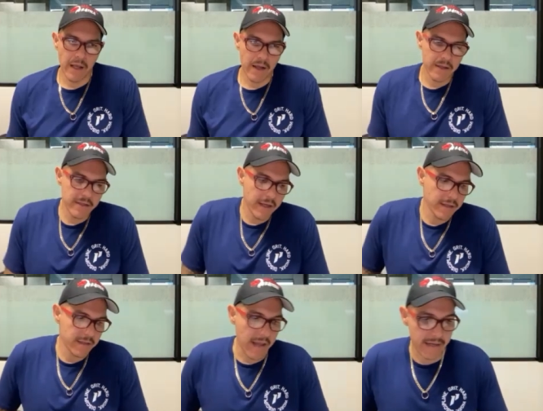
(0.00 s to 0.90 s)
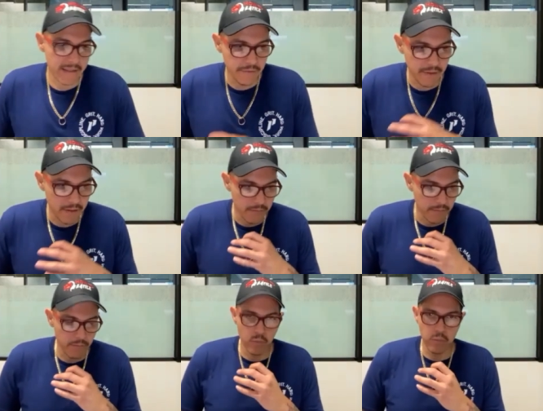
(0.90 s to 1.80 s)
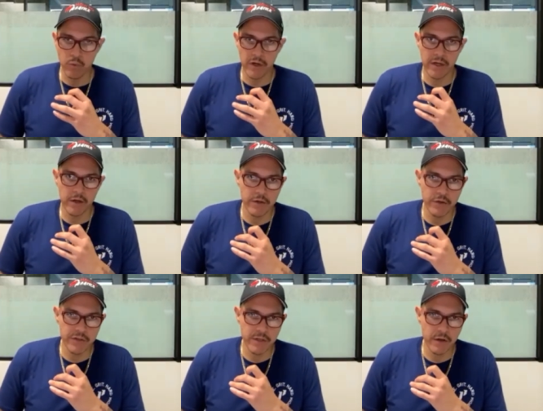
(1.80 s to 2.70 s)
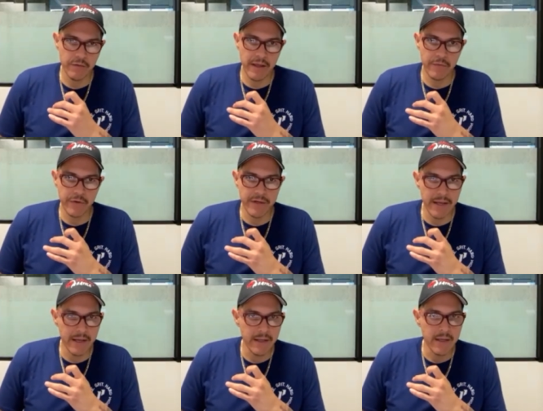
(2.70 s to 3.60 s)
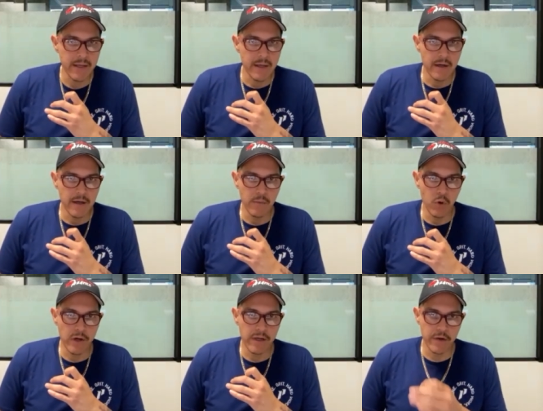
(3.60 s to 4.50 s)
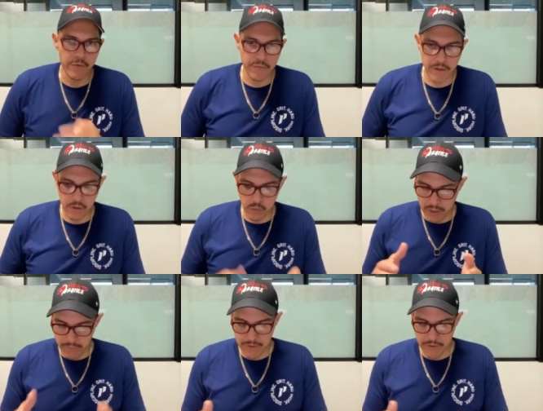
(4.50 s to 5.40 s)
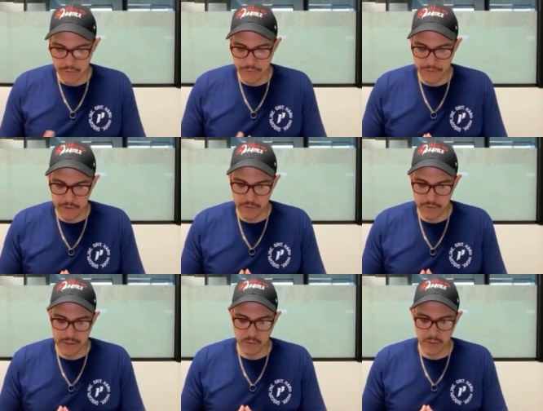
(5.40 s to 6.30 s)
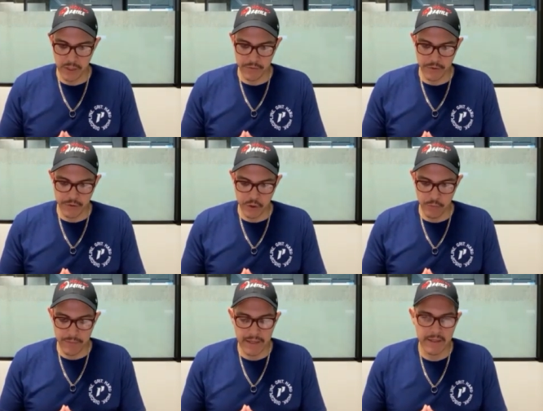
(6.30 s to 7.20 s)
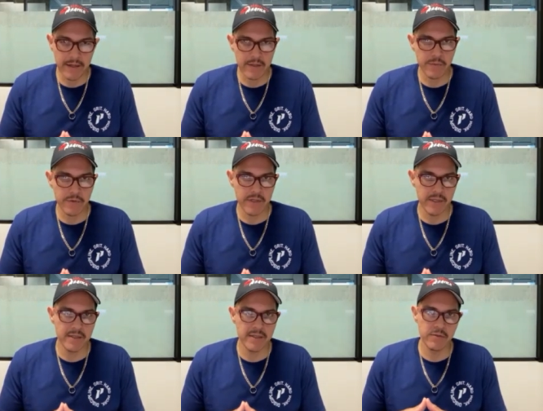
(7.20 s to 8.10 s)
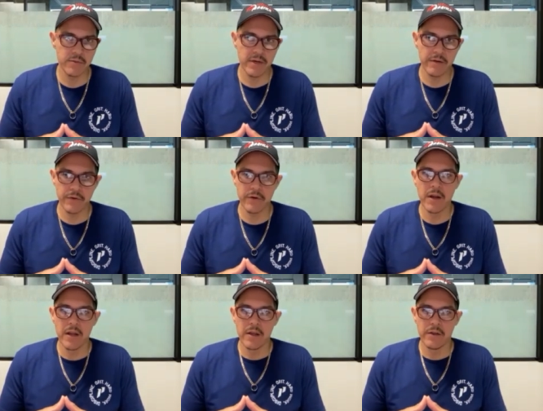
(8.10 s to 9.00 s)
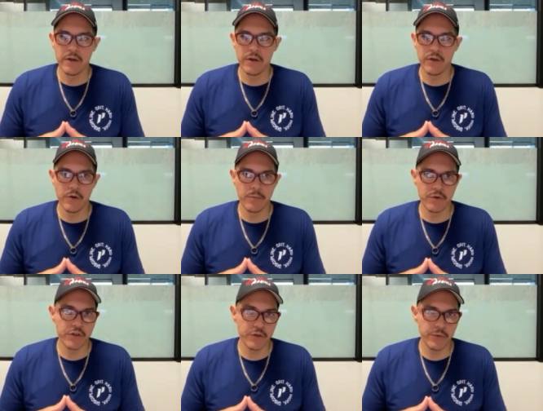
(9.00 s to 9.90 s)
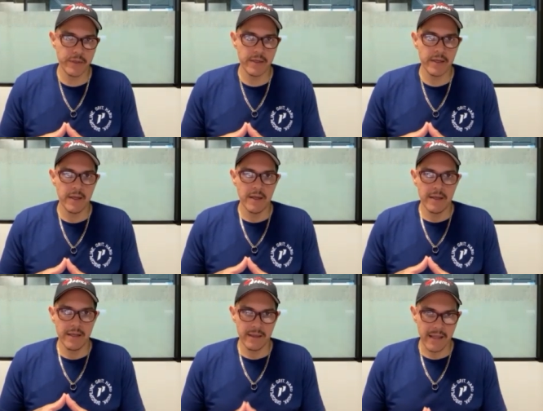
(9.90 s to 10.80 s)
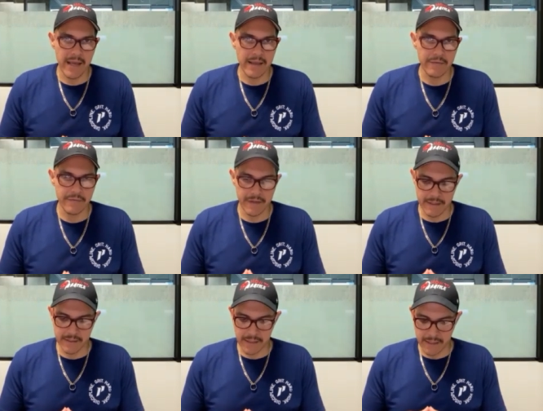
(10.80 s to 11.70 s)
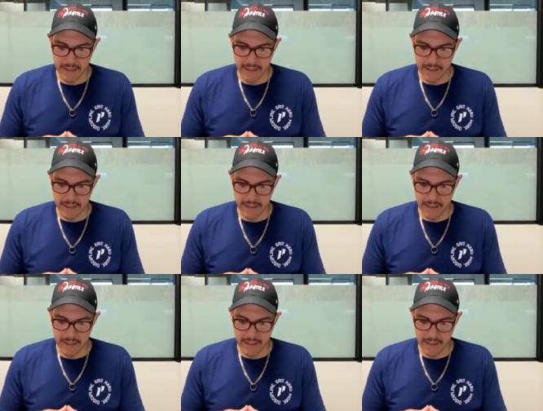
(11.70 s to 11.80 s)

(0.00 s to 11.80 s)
it's a, uh, it's actively working on yourself every day. Uh, yeah. Working your field, whatever your field is, whatever your domain expertise is, whatever you know you're pursuing in life. It's like